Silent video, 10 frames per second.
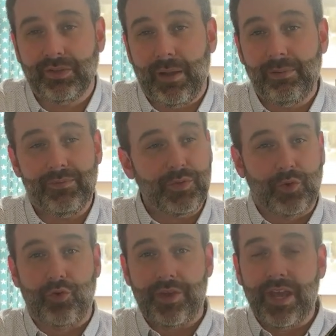I believe it was
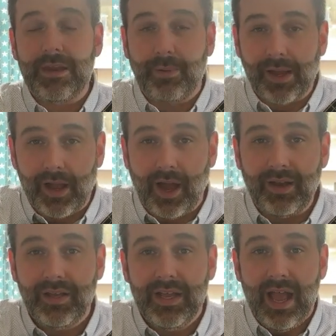created by
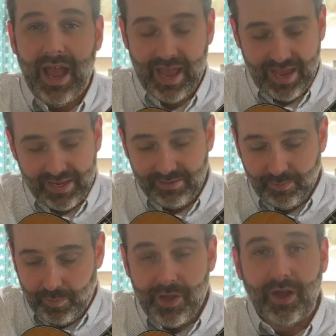God,
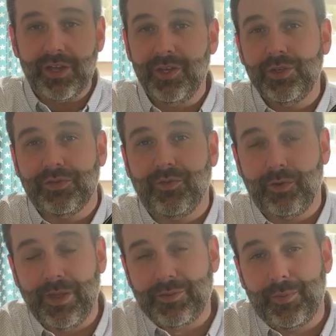and we ought to use it for
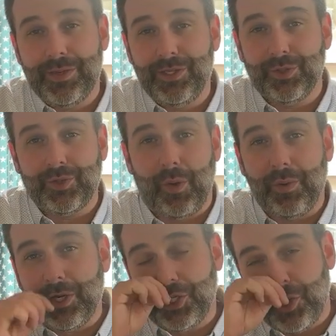Him. That's what we do. So I
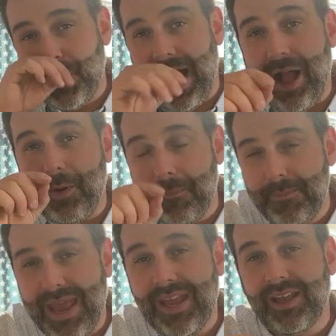want to show you how to
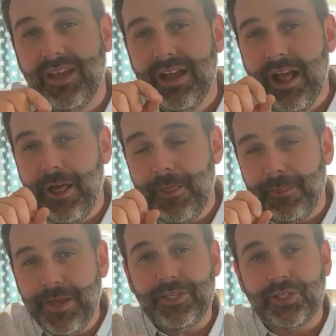make
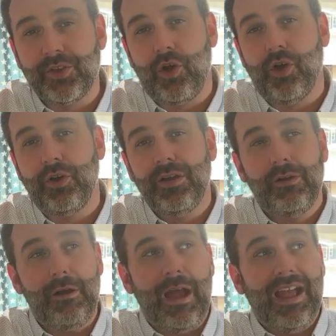this song
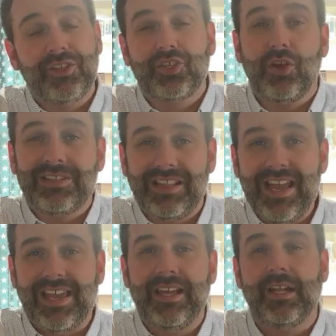and songs
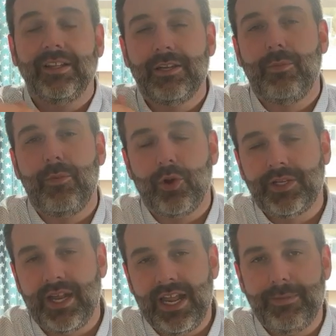like it a little bit more
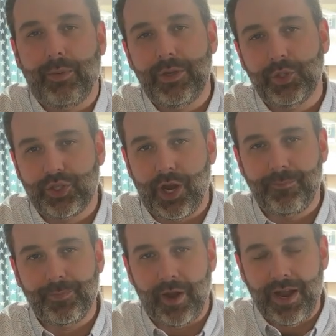dynamic when you start,
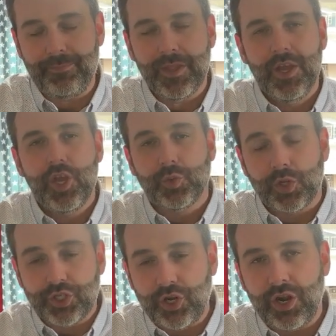all right? So we're
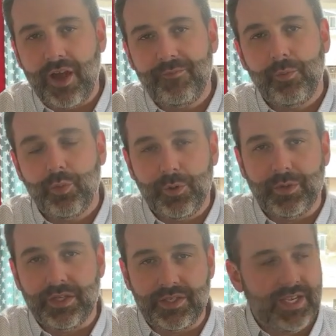going to start off
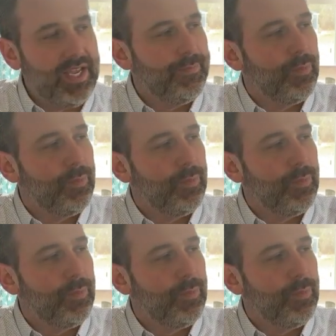with the C.